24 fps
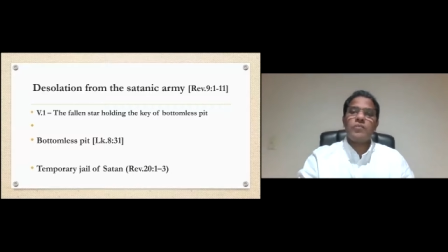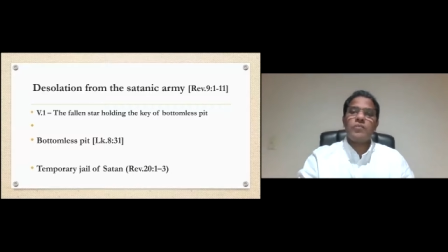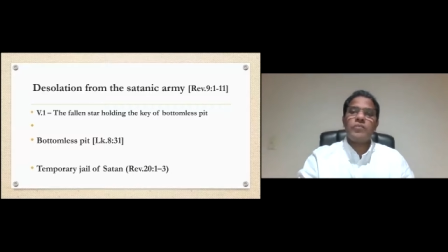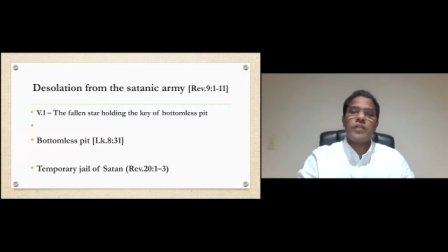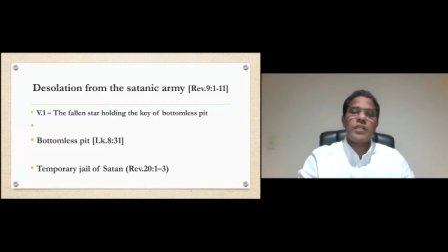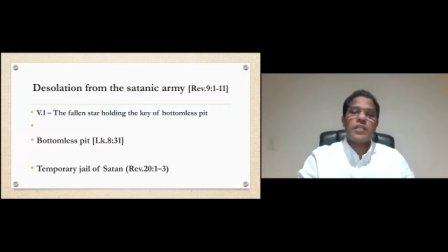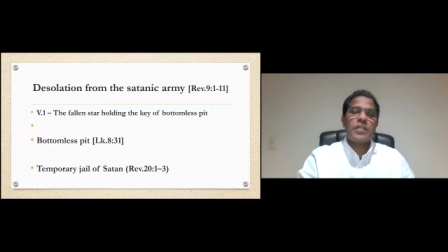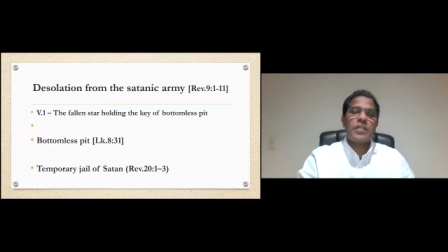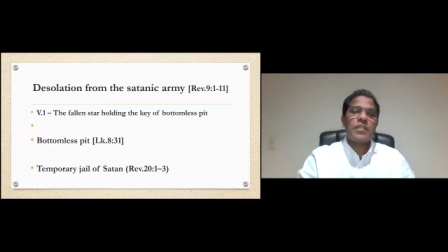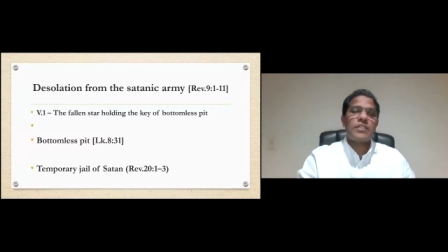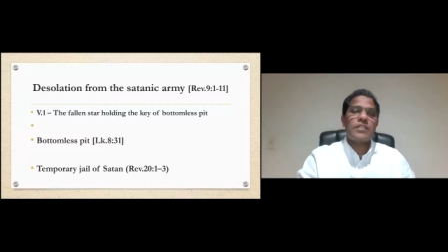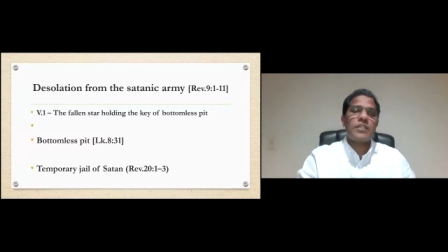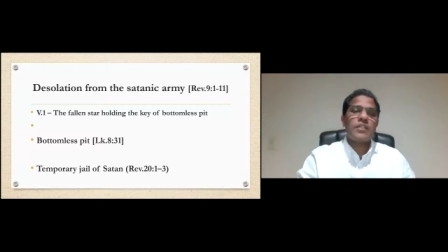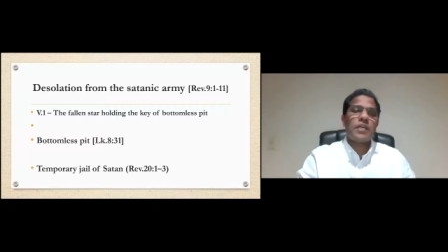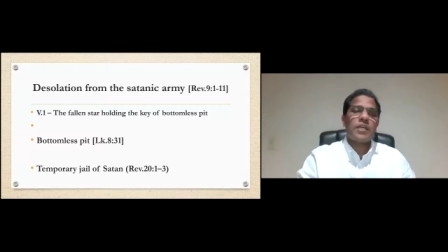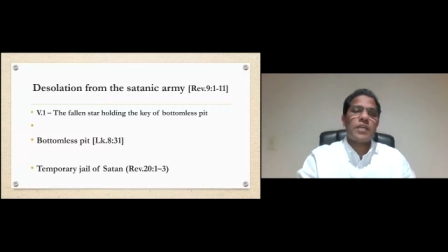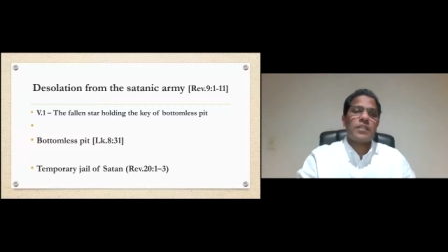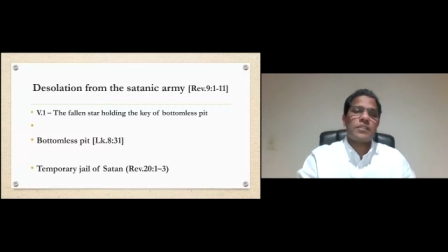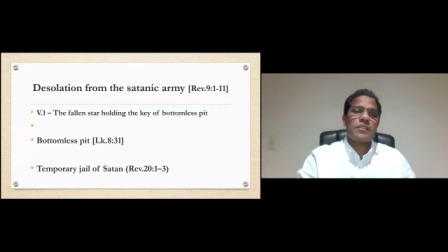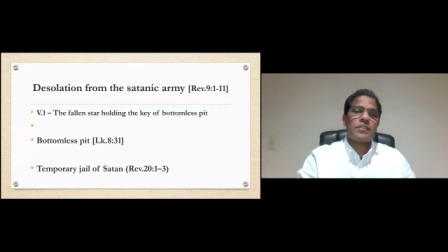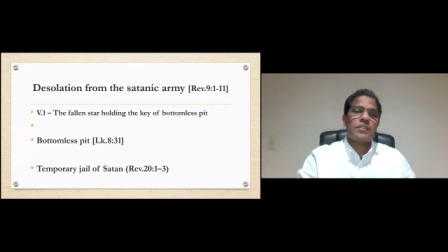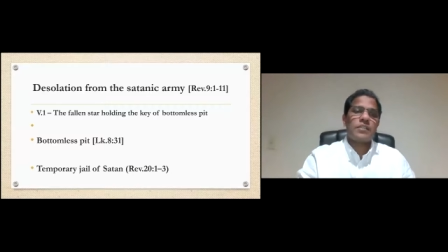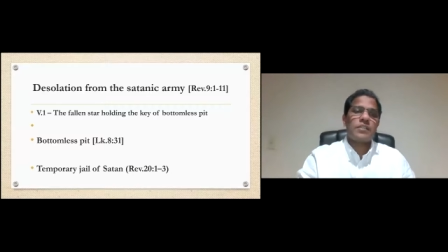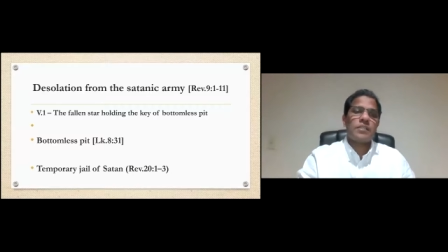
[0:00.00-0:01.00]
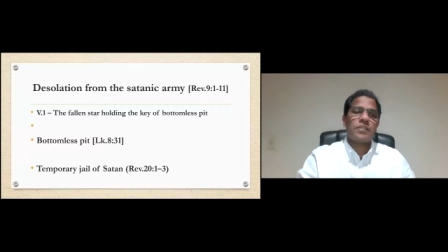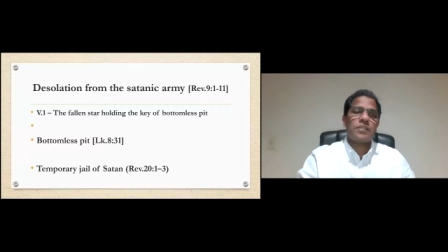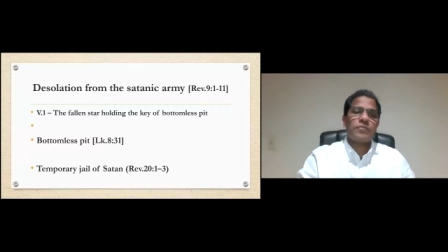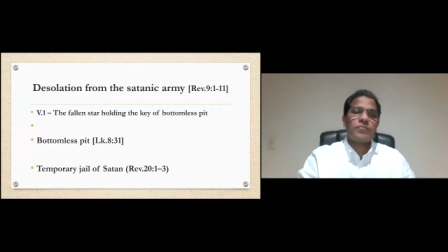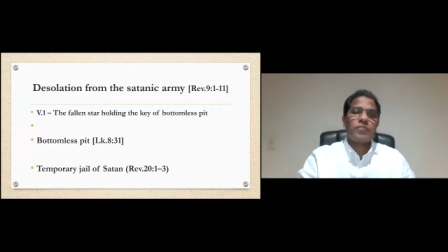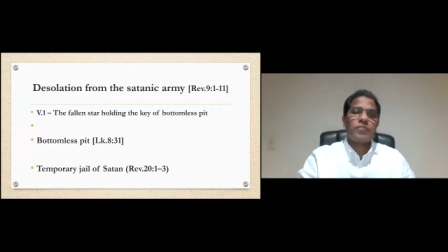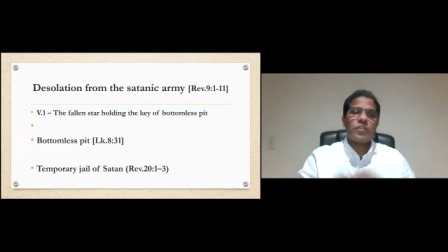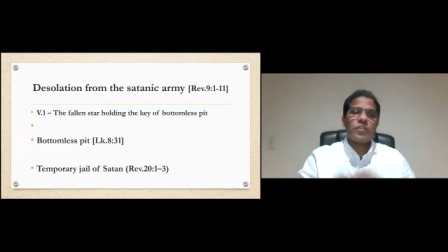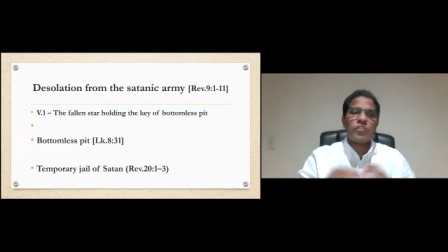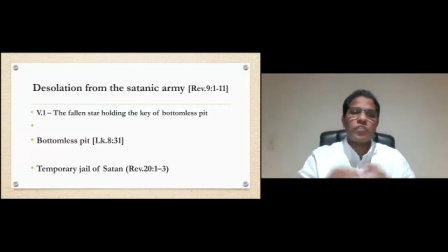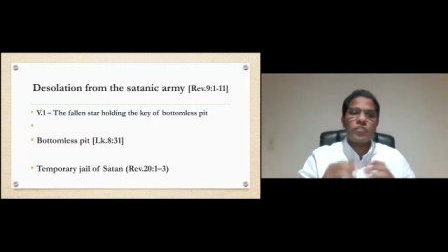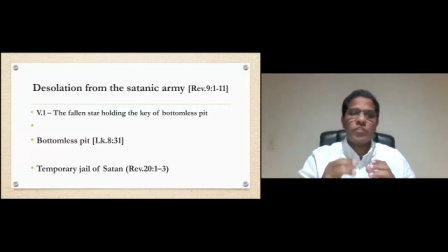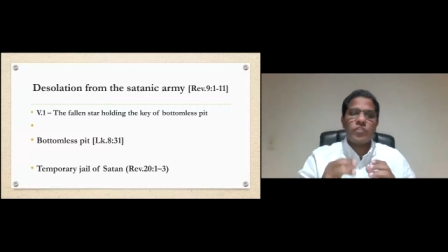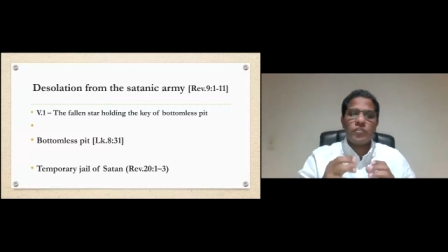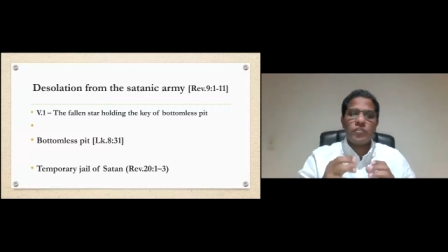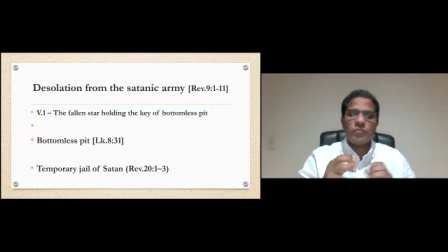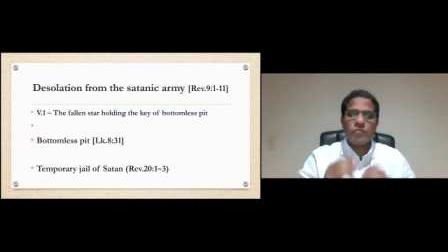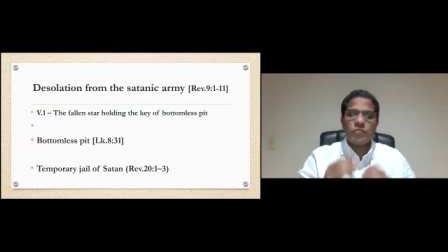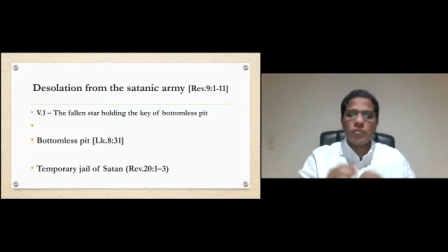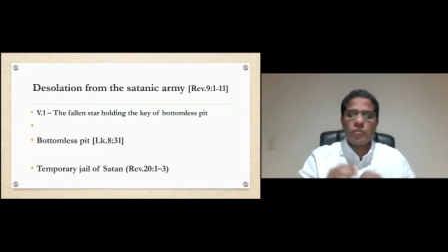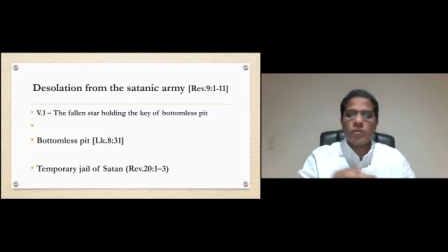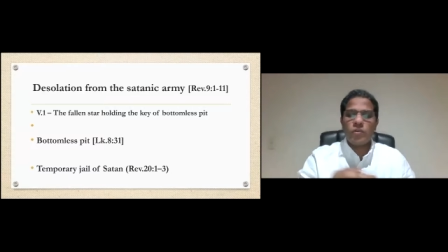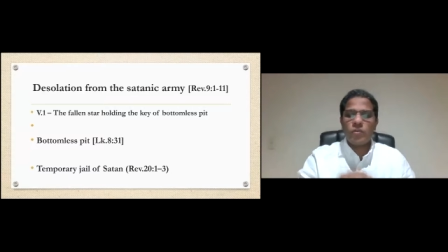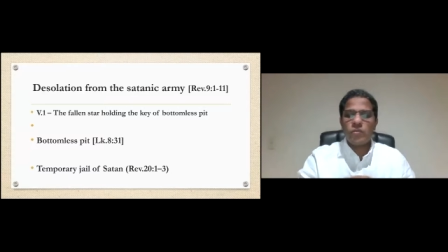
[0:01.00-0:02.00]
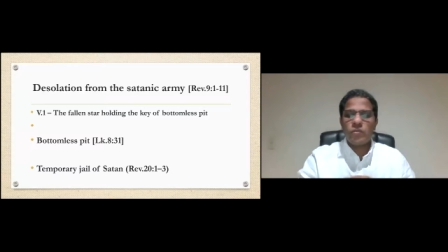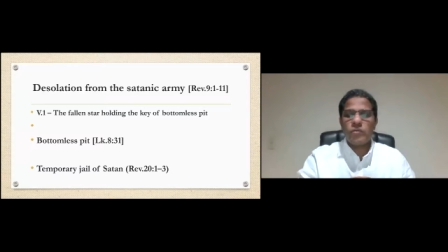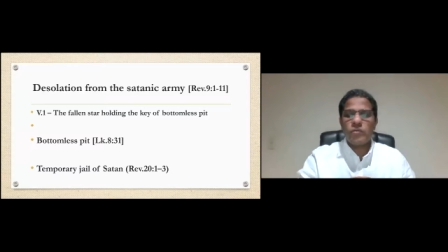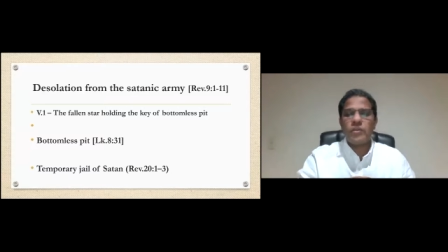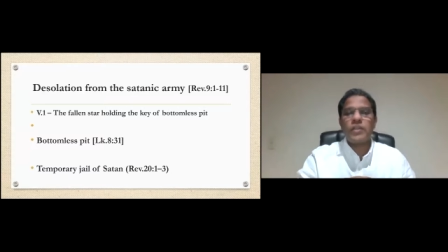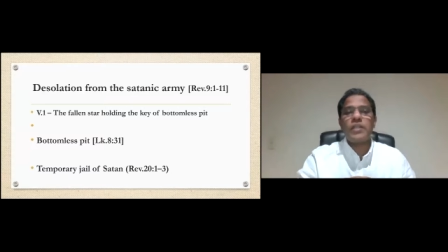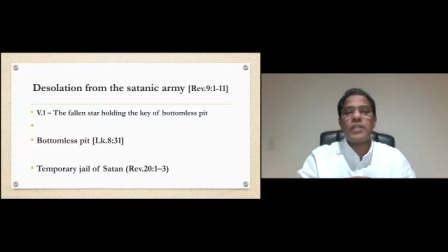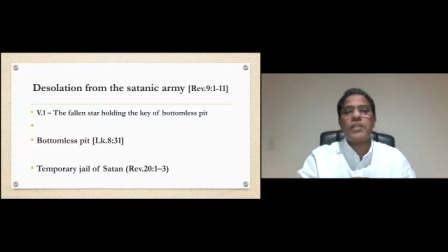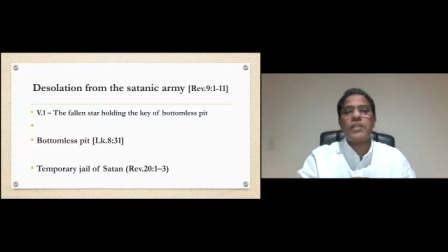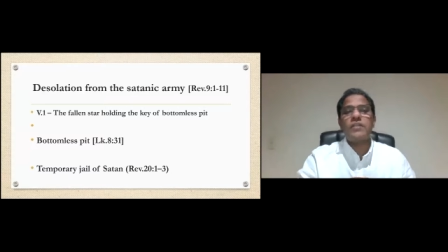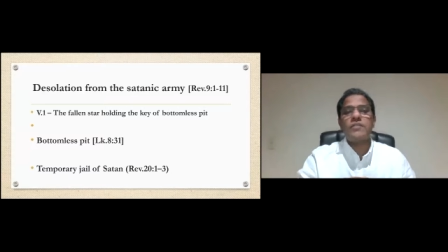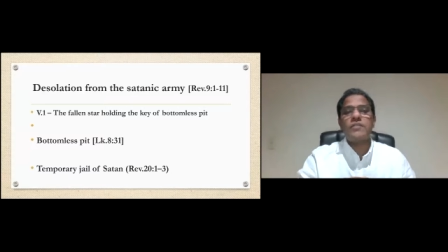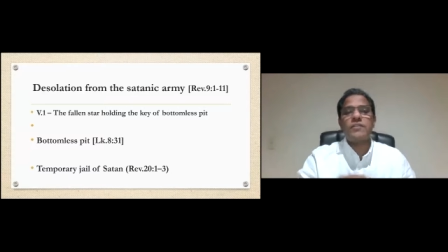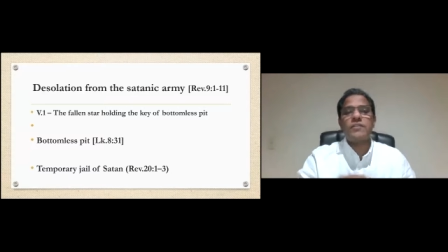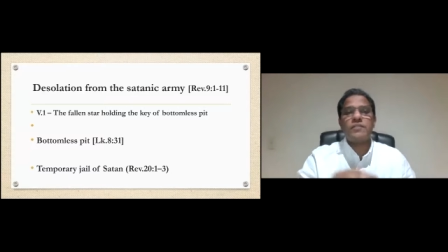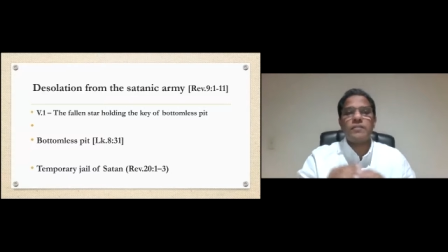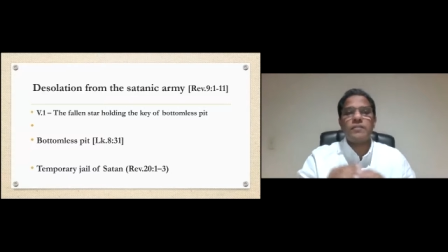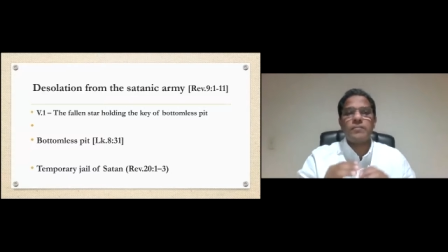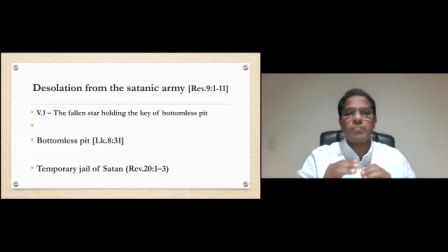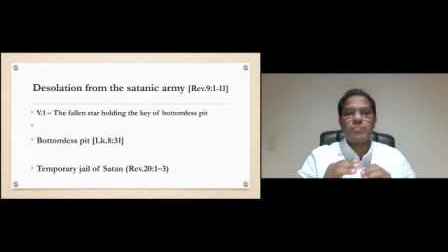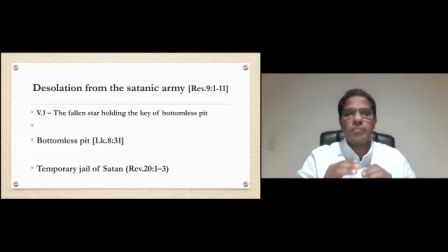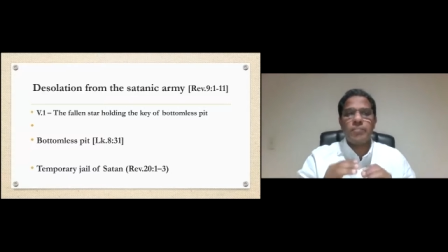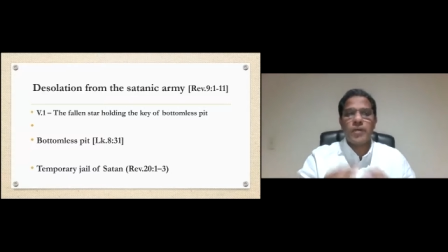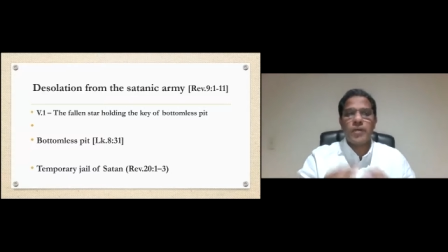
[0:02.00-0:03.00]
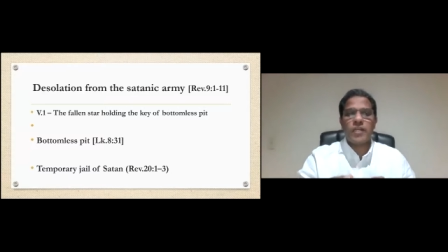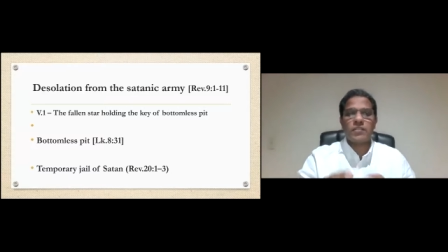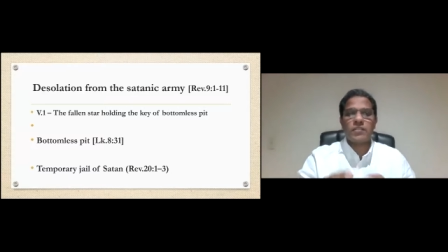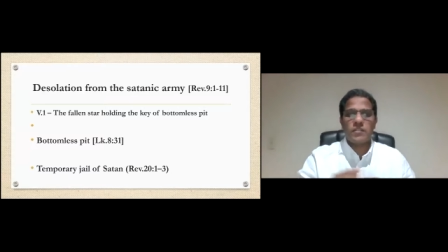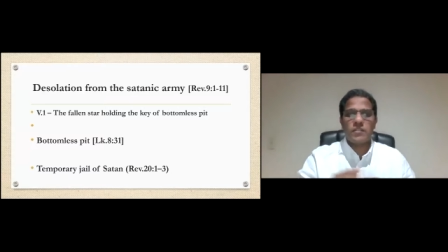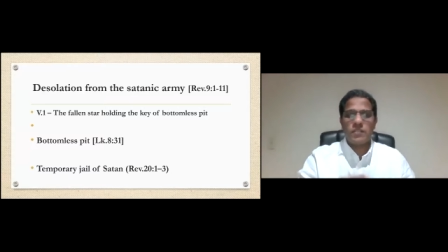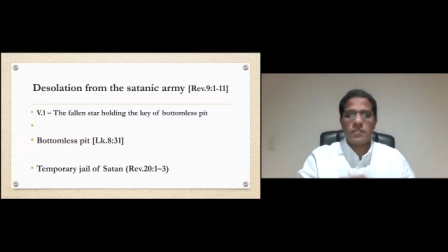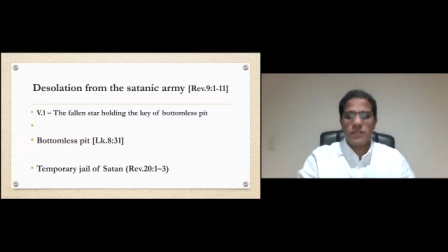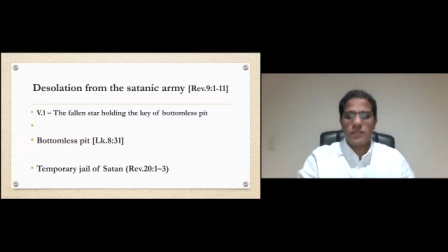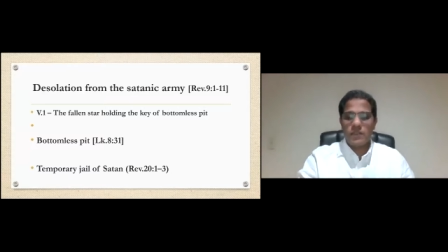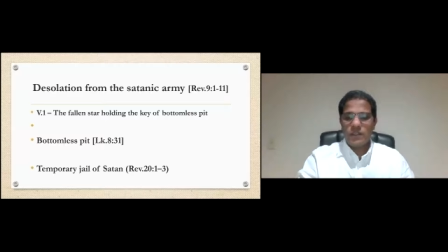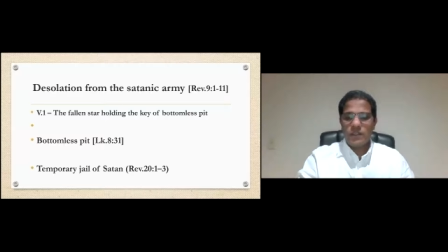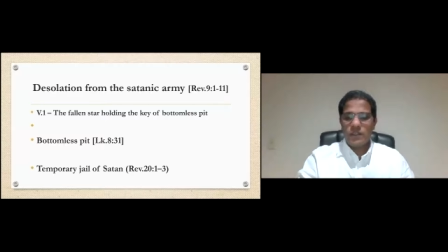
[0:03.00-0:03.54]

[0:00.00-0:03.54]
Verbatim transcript: we read that uh, the first woe is past.